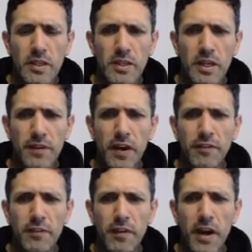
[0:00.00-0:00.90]
if f
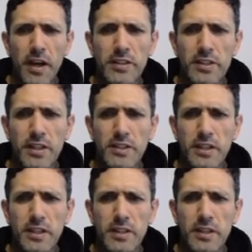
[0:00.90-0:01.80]
of x is
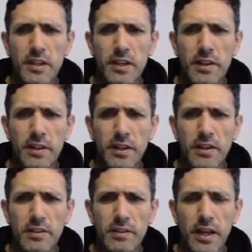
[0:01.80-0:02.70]
in
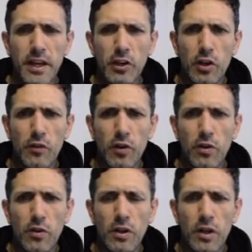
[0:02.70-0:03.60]
this
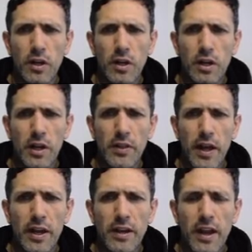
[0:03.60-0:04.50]
interval,
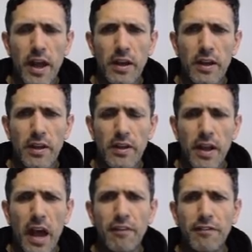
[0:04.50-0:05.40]
then
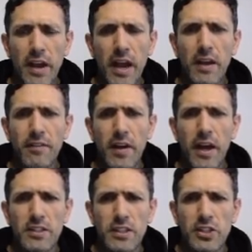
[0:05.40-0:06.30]
fk of
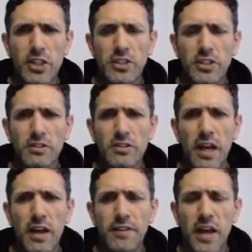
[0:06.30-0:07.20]
x is just the
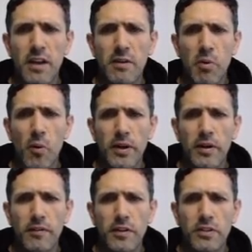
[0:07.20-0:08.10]
left endpoint of this